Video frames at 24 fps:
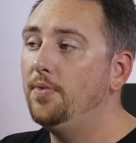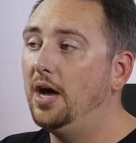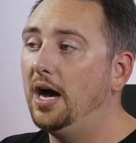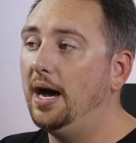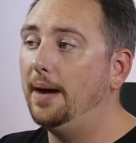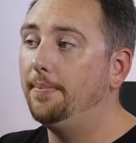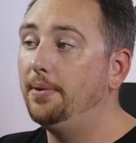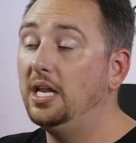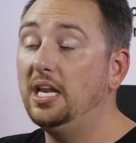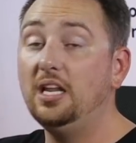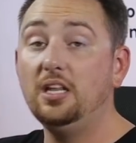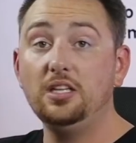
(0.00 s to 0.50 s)

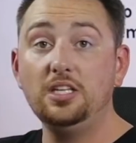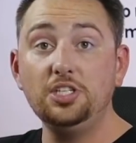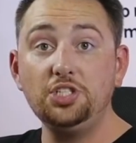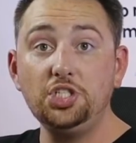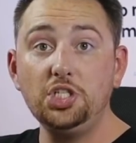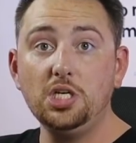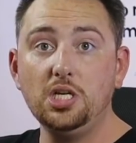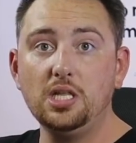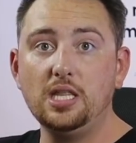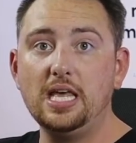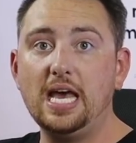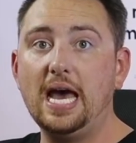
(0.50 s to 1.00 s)
But in
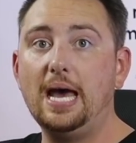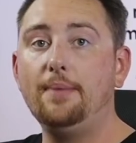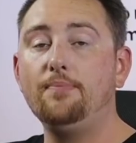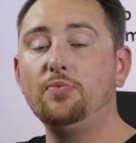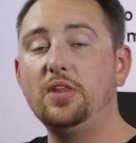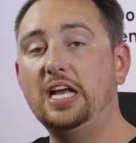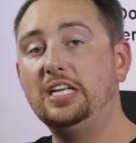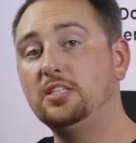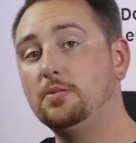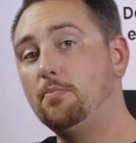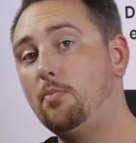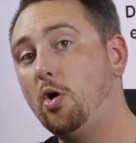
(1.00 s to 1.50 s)
addition to
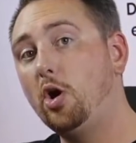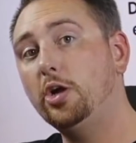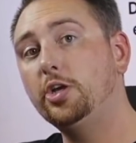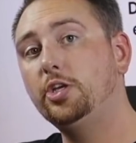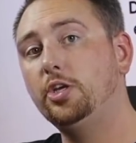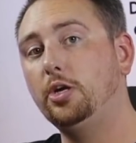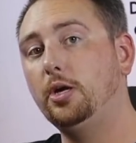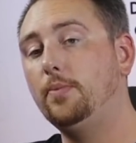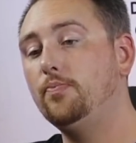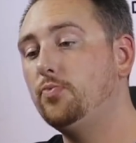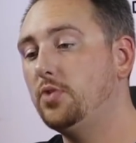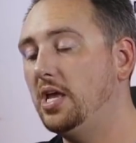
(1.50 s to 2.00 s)
that, as a
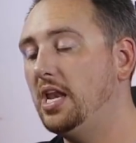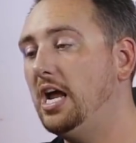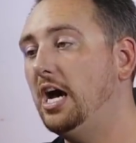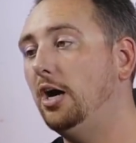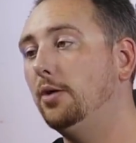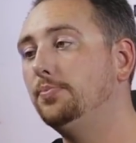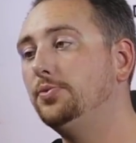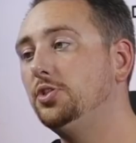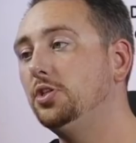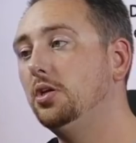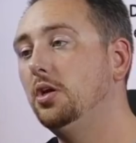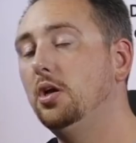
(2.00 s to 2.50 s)
marketer, it
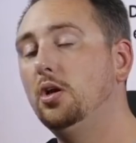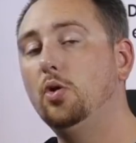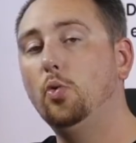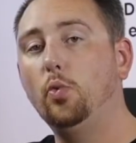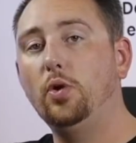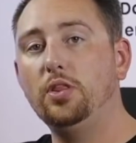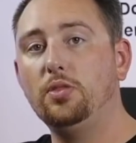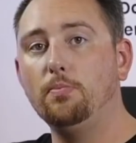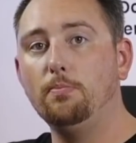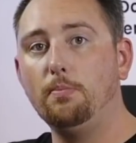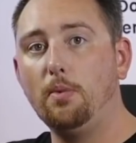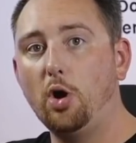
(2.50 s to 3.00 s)
helps
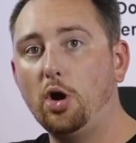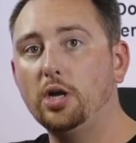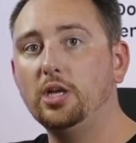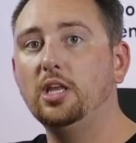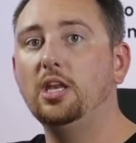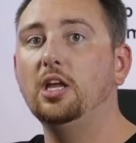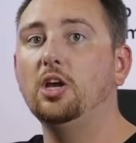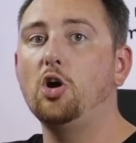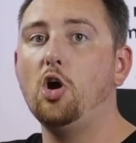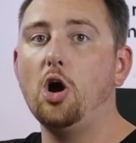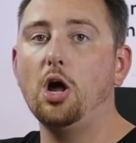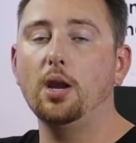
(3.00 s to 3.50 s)
with
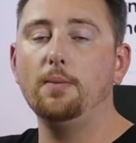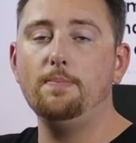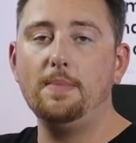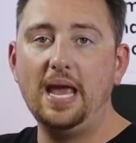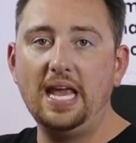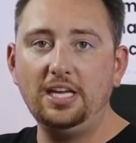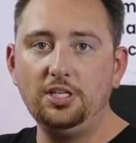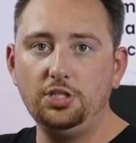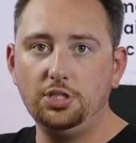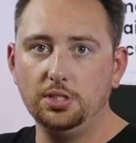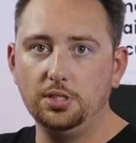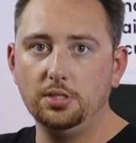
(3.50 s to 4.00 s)
marketing
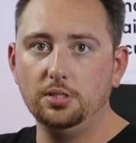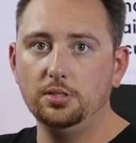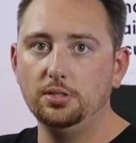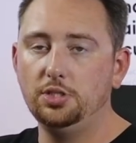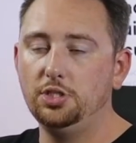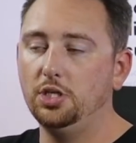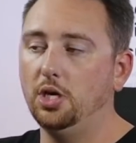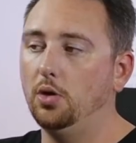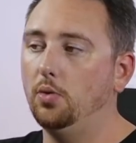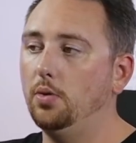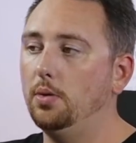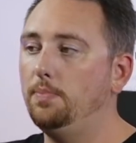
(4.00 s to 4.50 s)
automation.
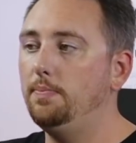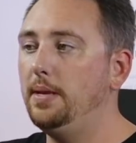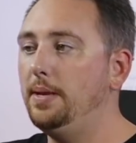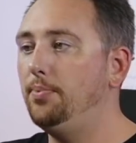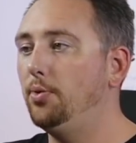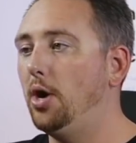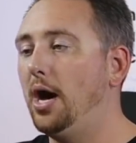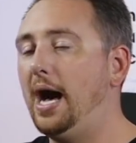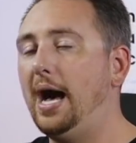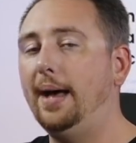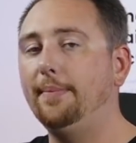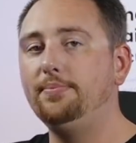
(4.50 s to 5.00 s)
So when
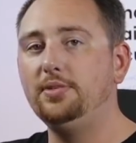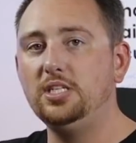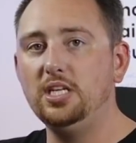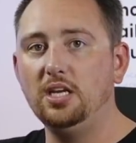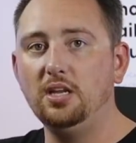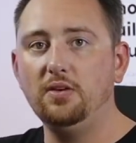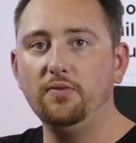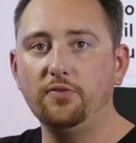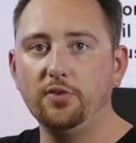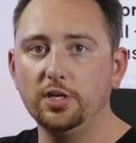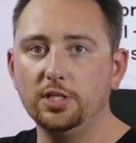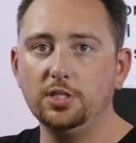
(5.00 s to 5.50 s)
people opt
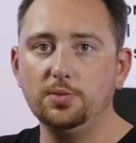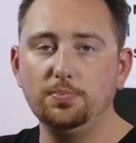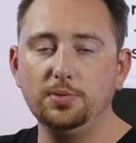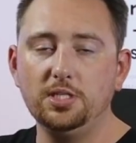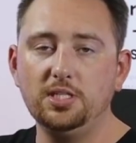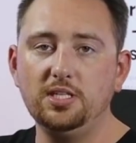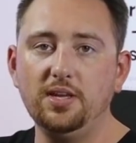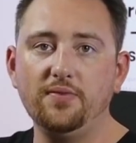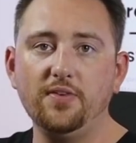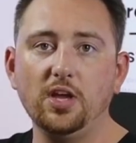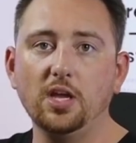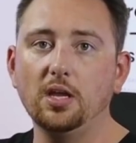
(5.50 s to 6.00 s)
in for a
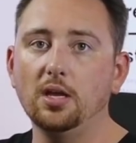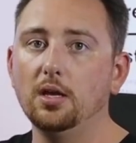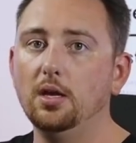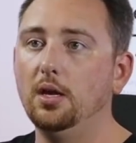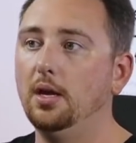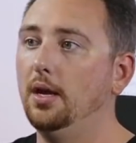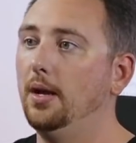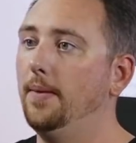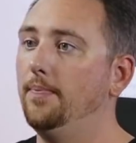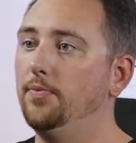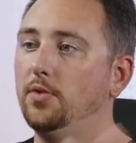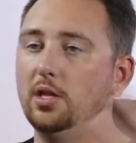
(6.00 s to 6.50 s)
specific
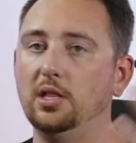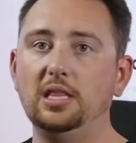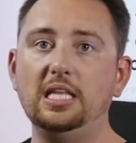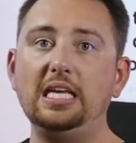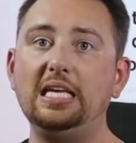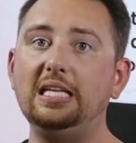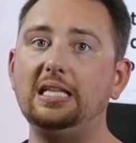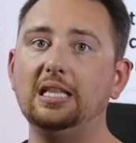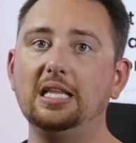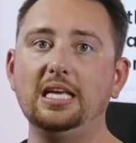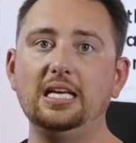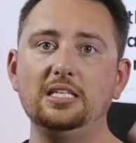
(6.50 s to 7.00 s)

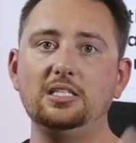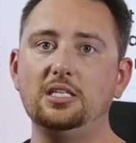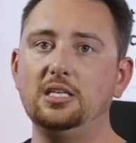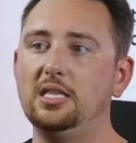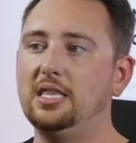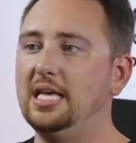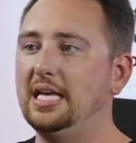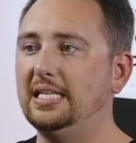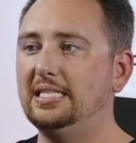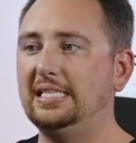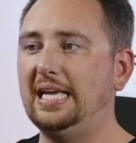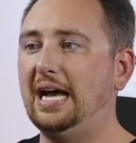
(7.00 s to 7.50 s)
lead
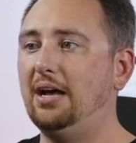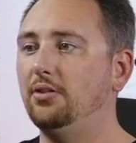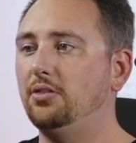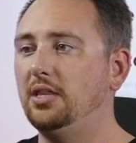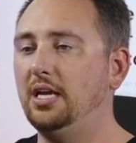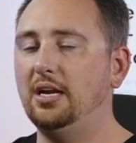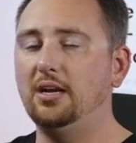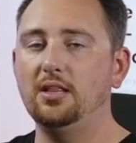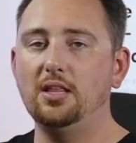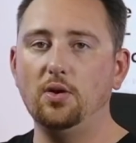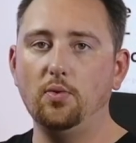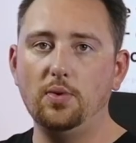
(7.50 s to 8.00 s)
list that's out
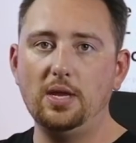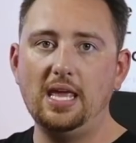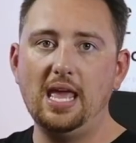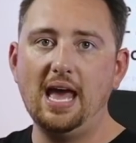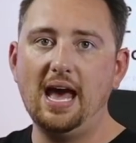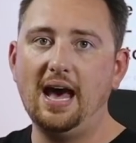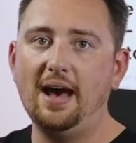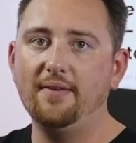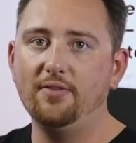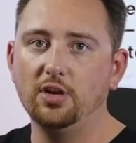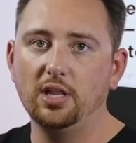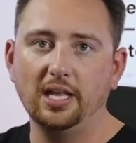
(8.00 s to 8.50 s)
there that we
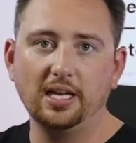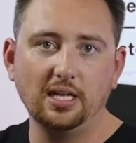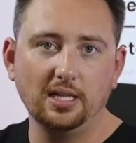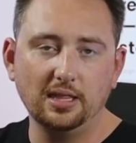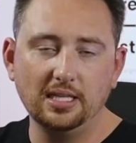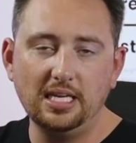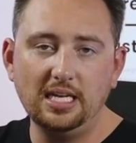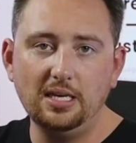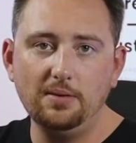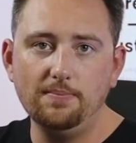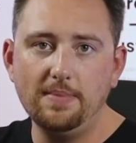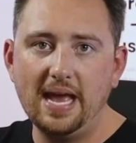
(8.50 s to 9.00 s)
have, or like a
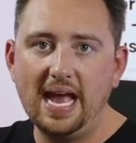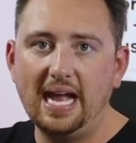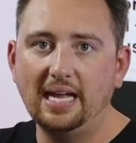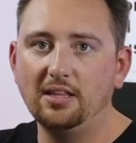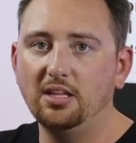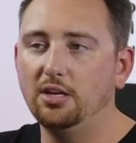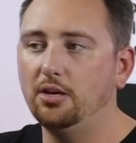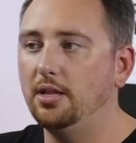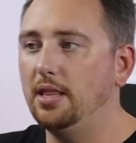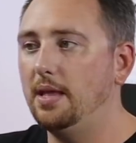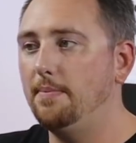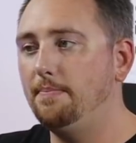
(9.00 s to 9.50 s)
lead
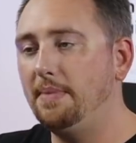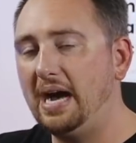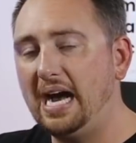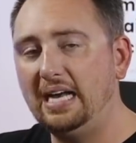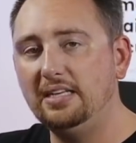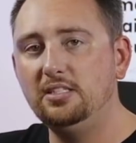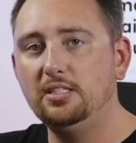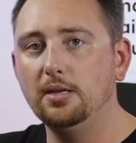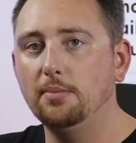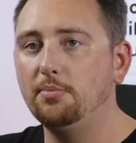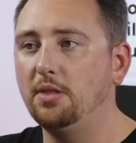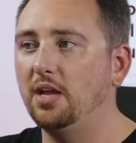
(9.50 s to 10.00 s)
magnet, or they
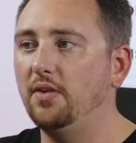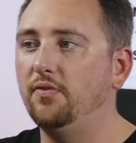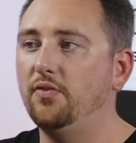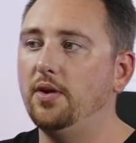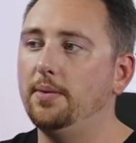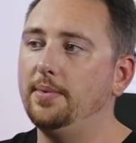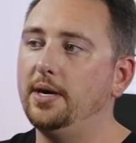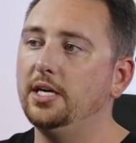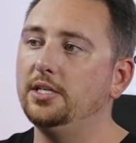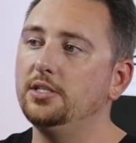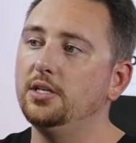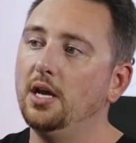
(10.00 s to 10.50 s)
buy something
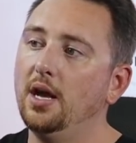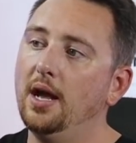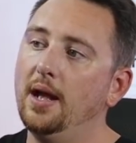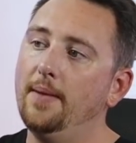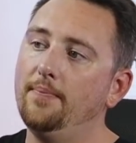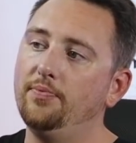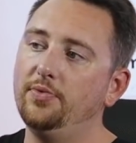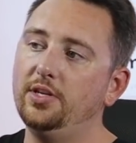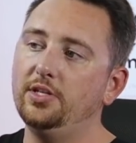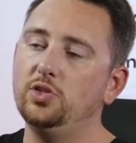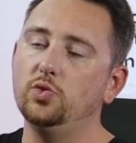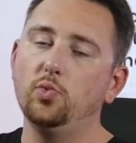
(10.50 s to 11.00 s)
from us,
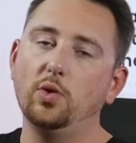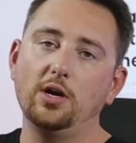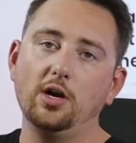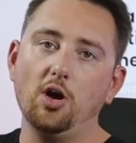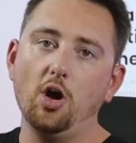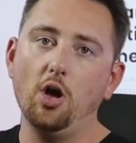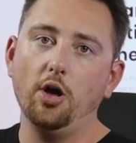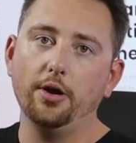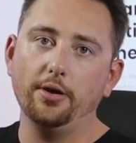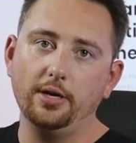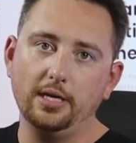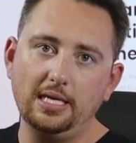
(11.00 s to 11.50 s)
this is where
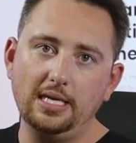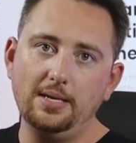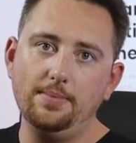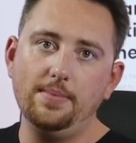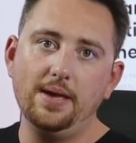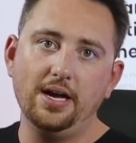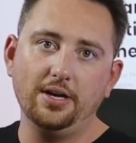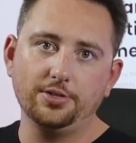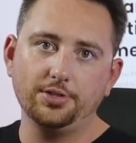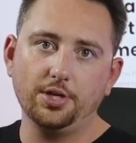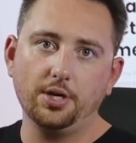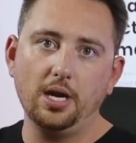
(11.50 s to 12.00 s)
all our
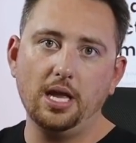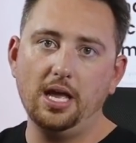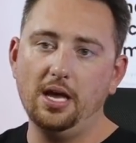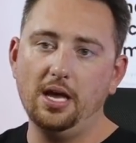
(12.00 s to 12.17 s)
emails are